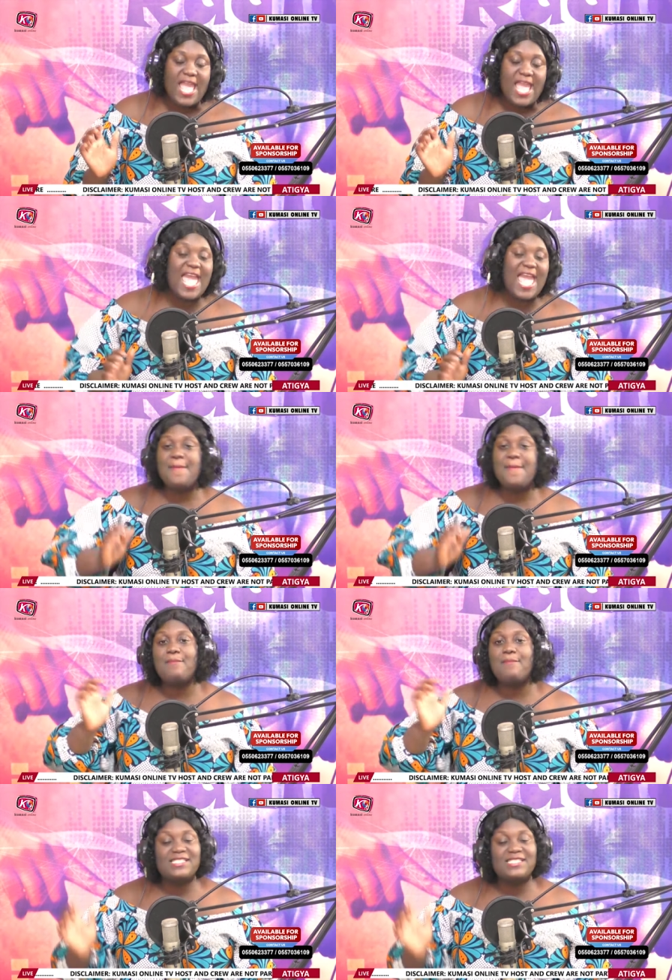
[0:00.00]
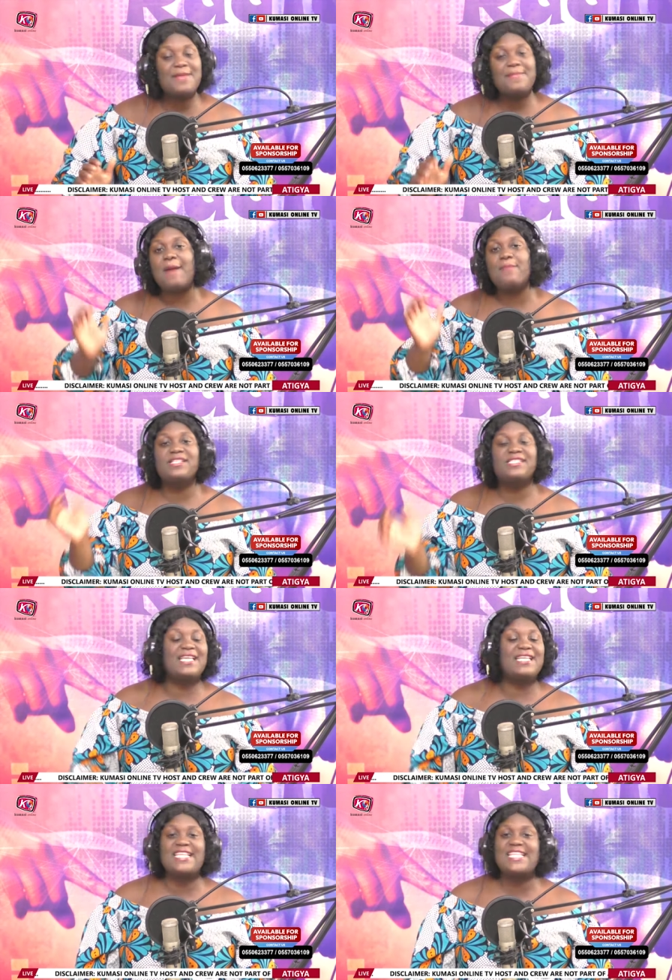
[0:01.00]
the book no e
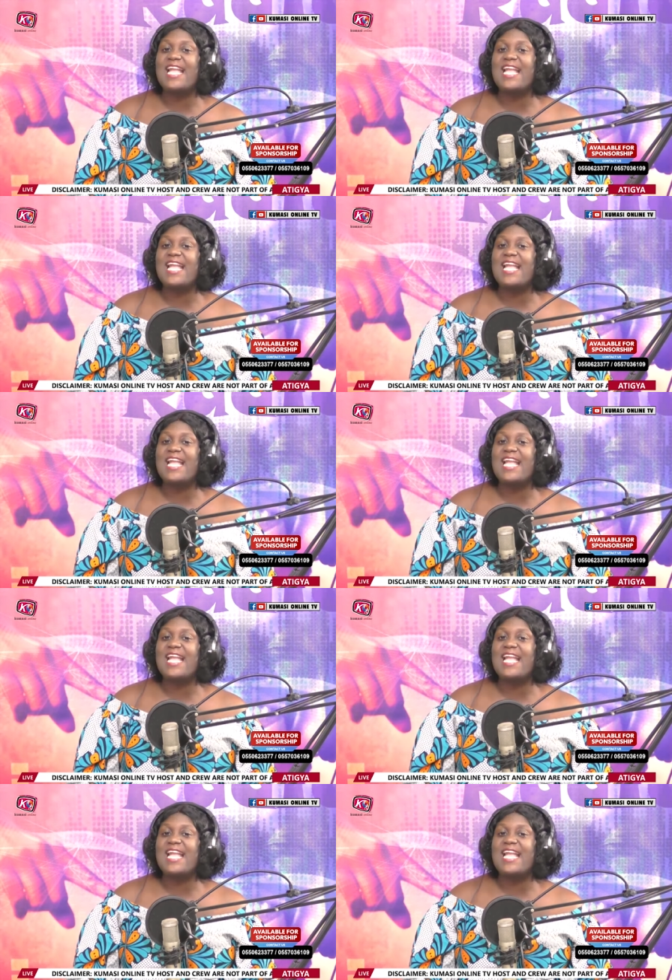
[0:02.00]
babo